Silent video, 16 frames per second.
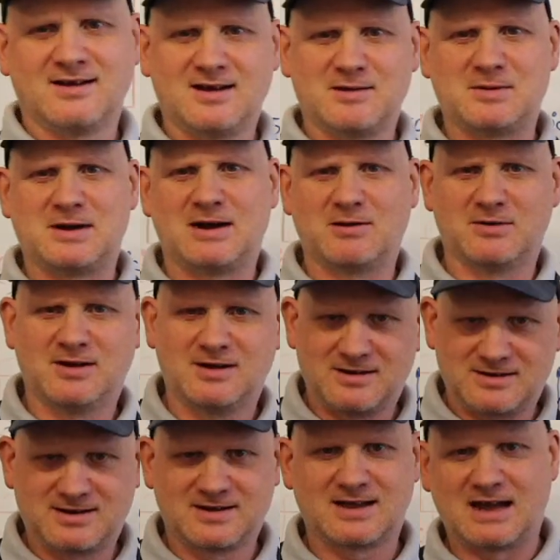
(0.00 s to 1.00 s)
oh my
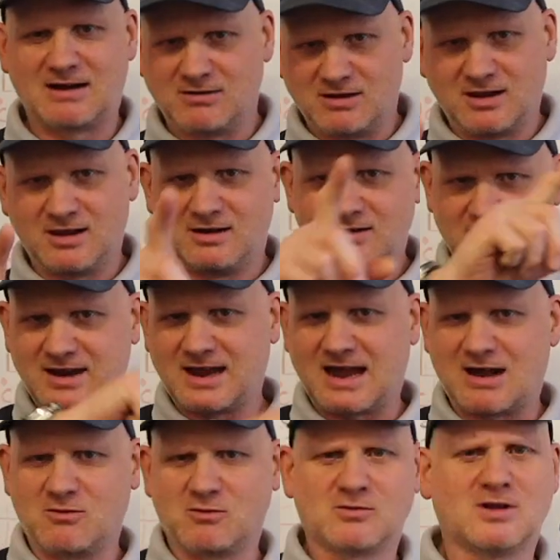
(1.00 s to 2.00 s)
word, how long
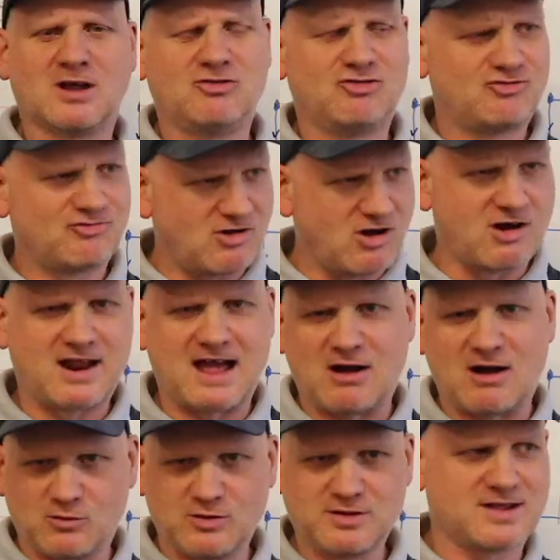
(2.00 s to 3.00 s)
out and drawn
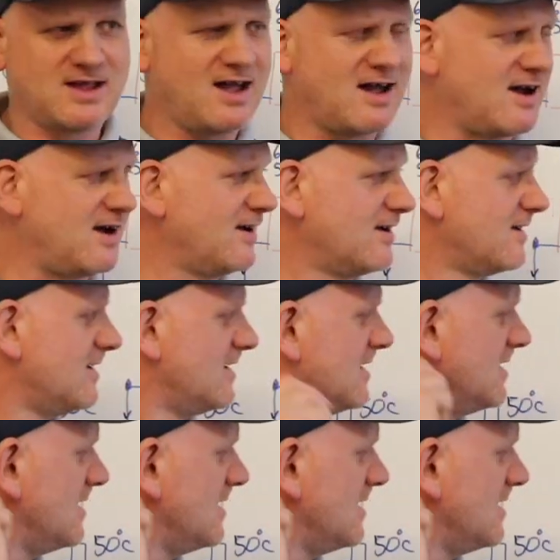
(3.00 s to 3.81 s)
out was that?